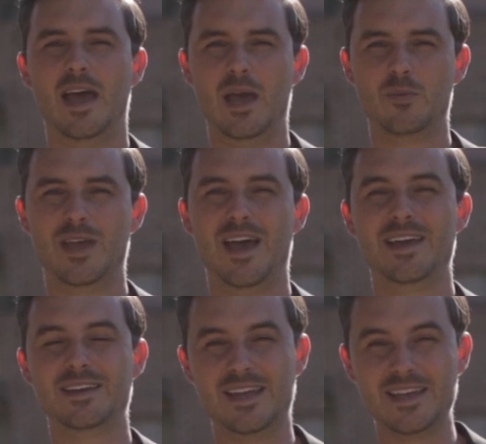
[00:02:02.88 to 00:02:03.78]
and we
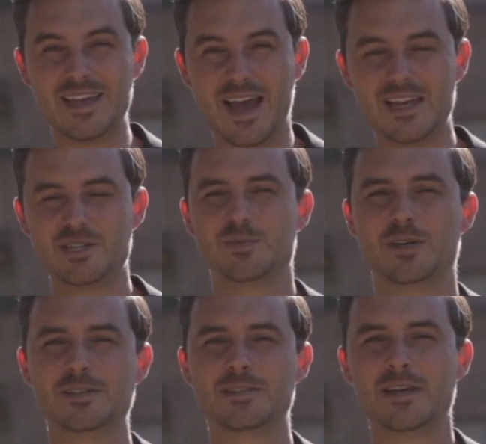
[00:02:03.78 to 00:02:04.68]
had
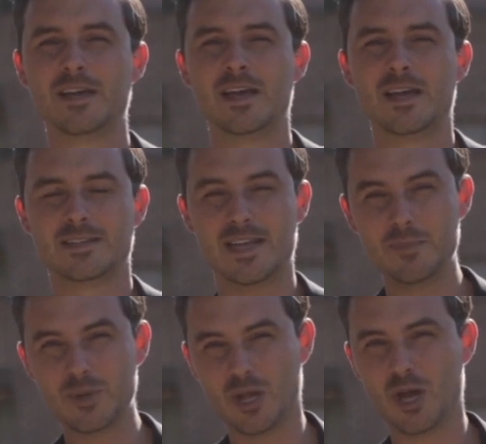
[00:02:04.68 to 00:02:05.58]
engagement,
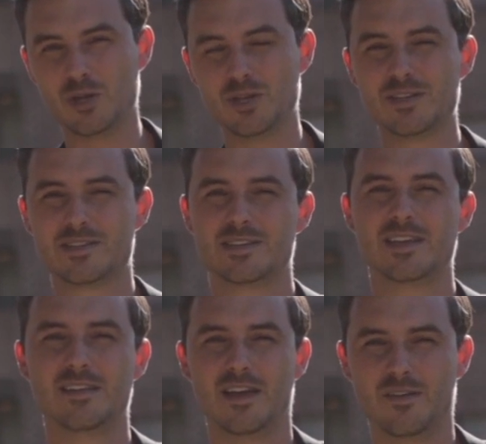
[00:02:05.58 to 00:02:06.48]
down below you can
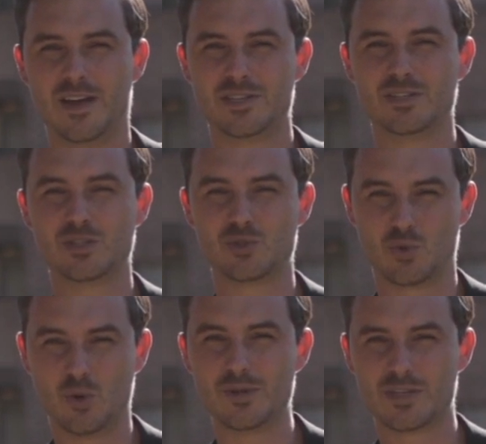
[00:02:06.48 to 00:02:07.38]
see that I've actually
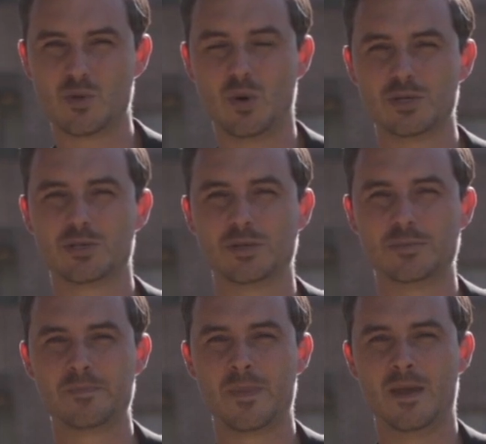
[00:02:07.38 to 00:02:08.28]
drawn this quadrant.
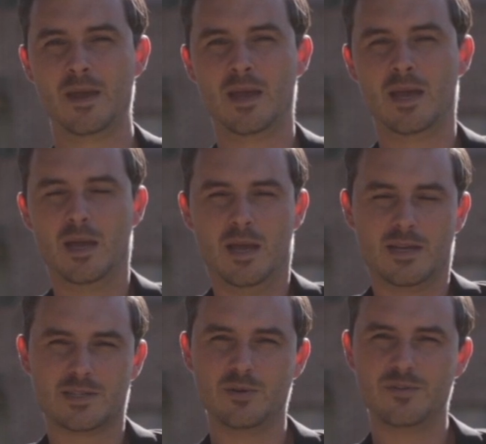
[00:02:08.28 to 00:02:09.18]

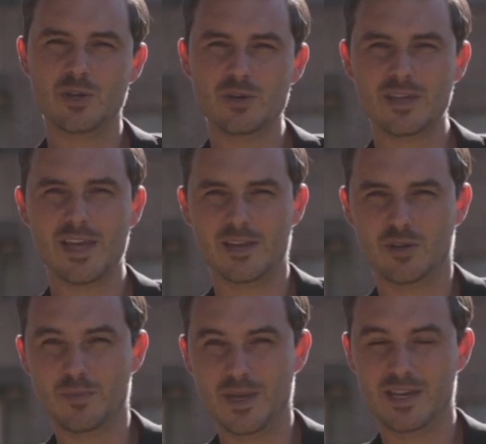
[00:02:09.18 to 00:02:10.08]
So if you get
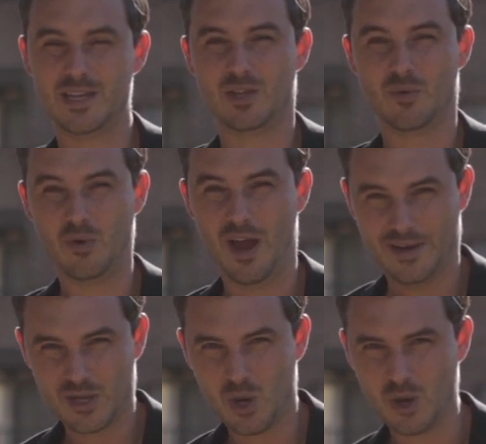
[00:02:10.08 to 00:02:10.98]
your meeting in the right
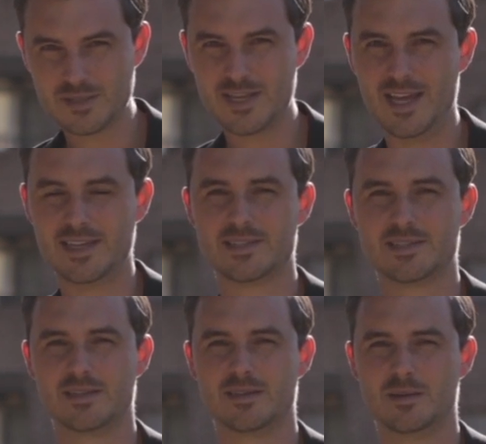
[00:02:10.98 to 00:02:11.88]

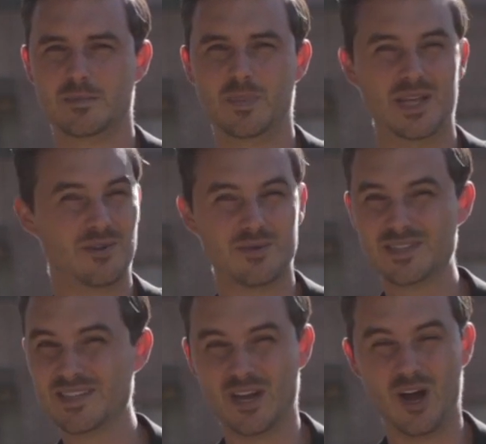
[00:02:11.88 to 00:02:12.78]
context, but there
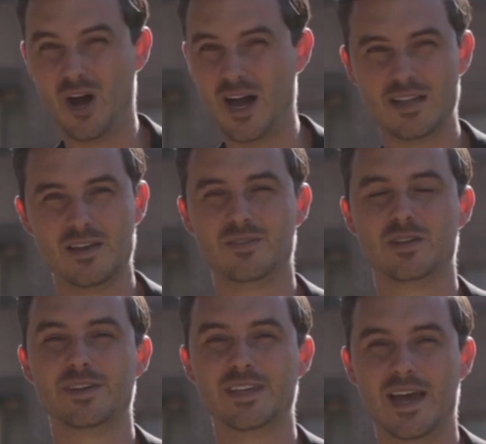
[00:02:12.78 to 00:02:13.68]
isn't a high level
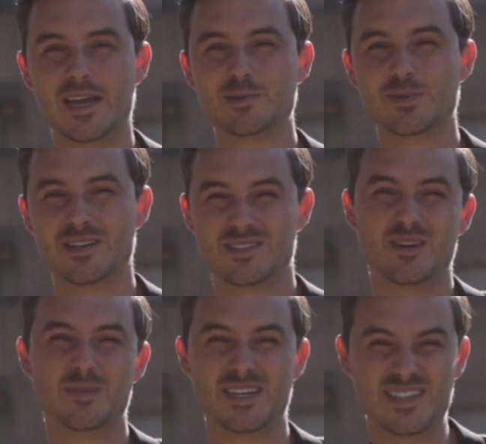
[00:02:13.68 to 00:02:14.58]
of engagement, it's
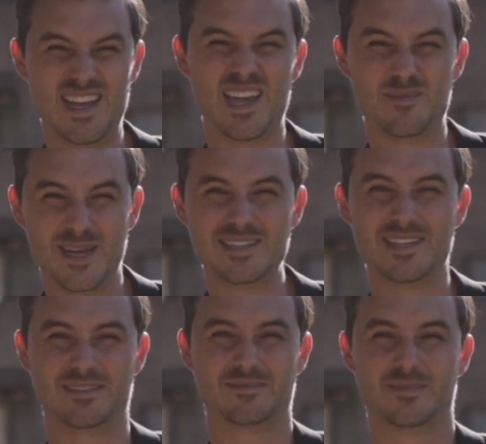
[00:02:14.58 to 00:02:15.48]
going to be a dead
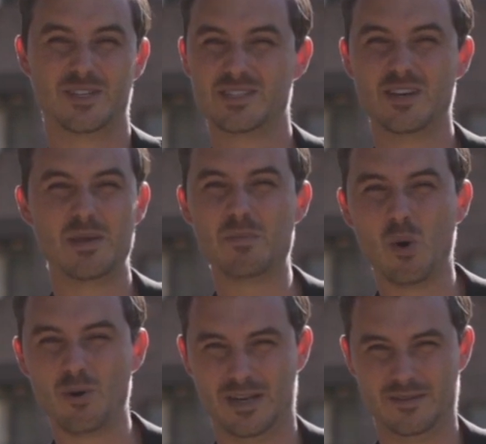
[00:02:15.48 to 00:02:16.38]
meeting because it's going to be
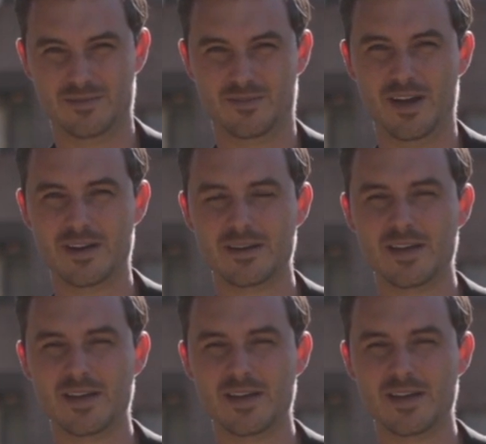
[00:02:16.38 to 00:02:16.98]
boring, right?